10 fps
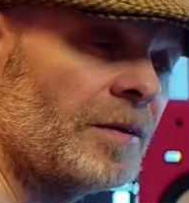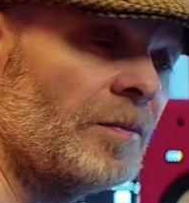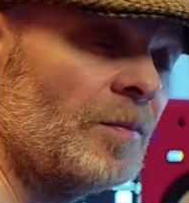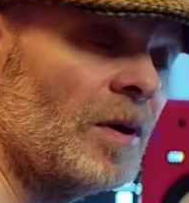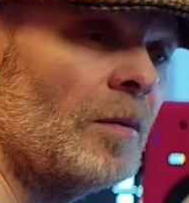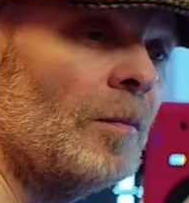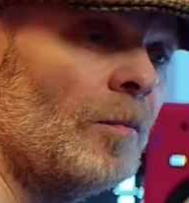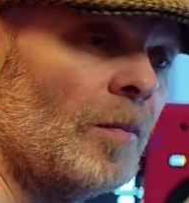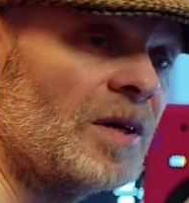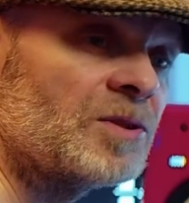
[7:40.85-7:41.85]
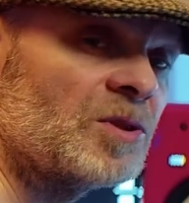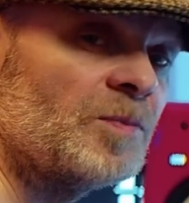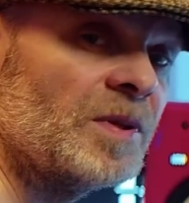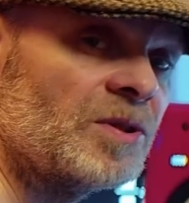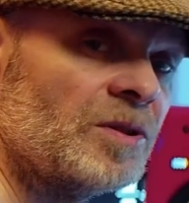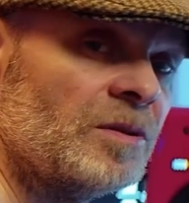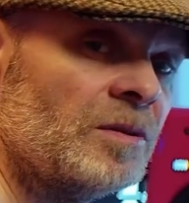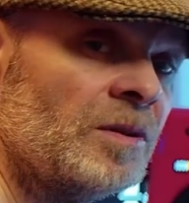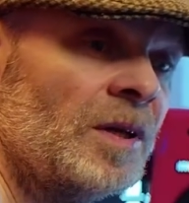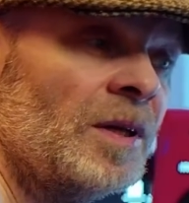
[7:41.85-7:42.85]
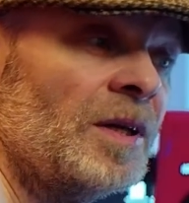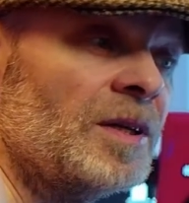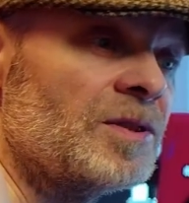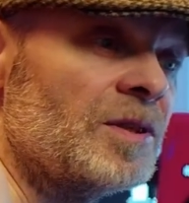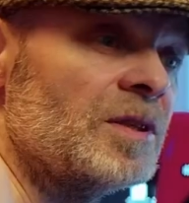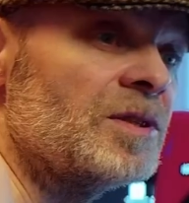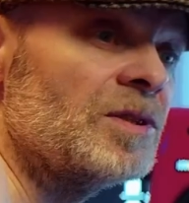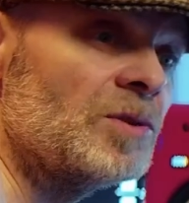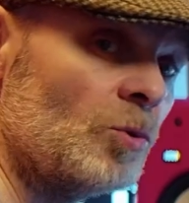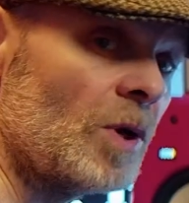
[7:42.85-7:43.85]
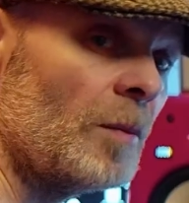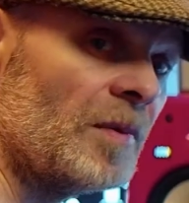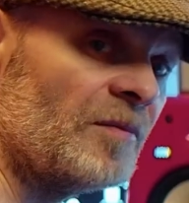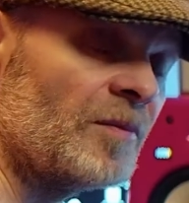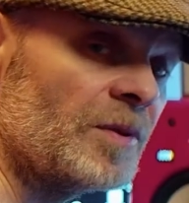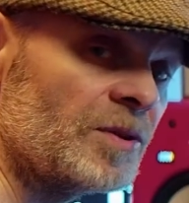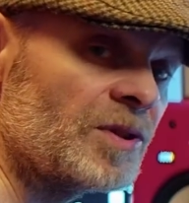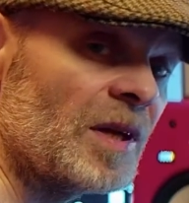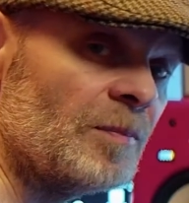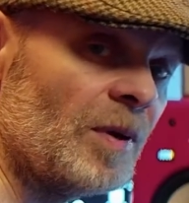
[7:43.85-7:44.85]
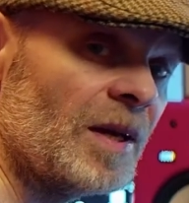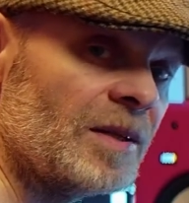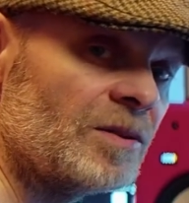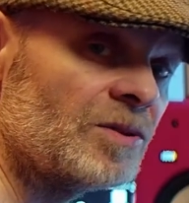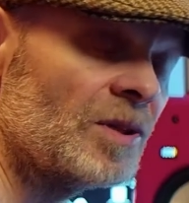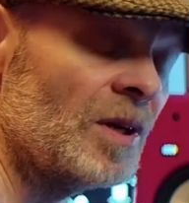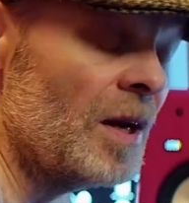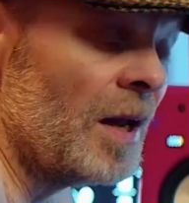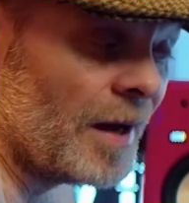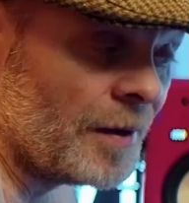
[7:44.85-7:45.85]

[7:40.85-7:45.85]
But my suspicion is that this is all coming from the same place, and I